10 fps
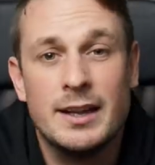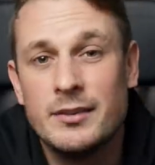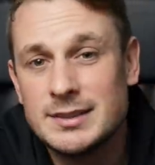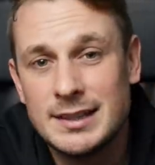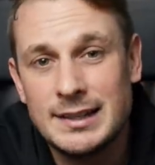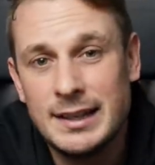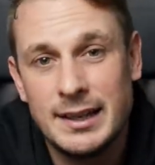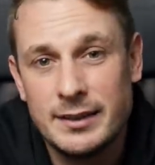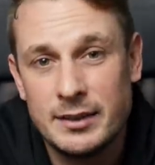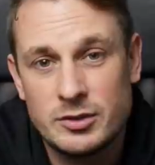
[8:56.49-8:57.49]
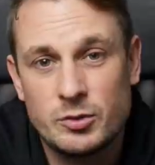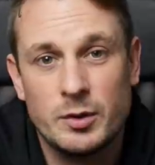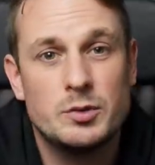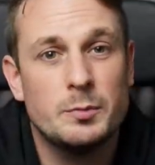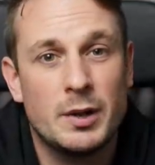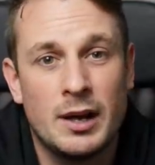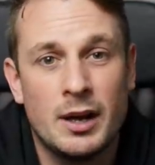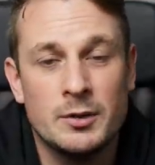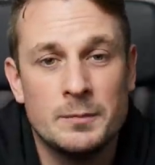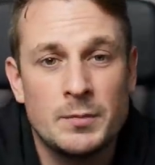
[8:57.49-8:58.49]
there is a link in the description
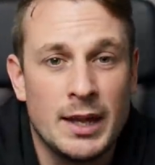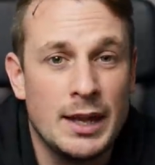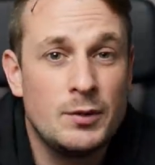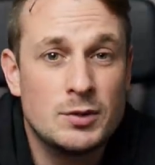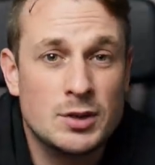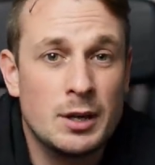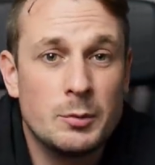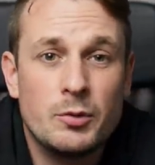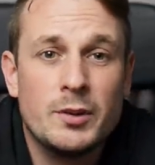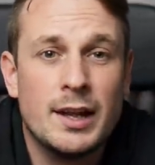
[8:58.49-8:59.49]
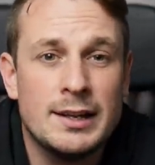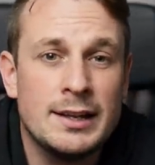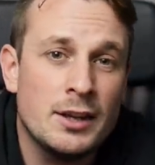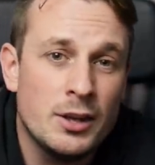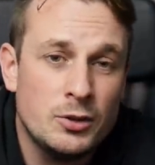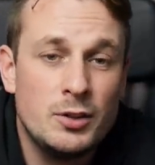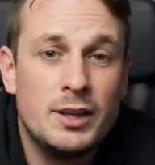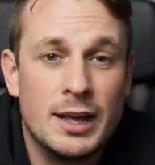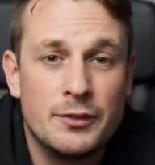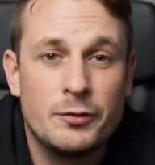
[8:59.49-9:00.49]
below. If you sign up through that link, you
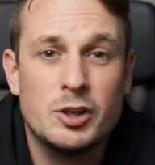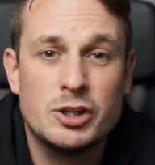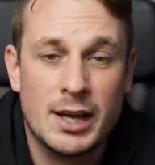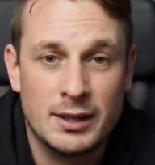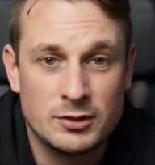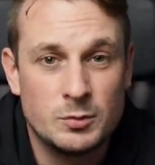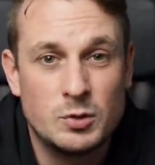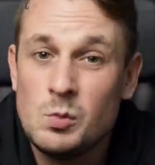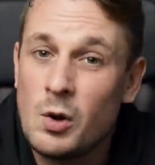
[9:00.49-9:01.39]
can get a free share that's up to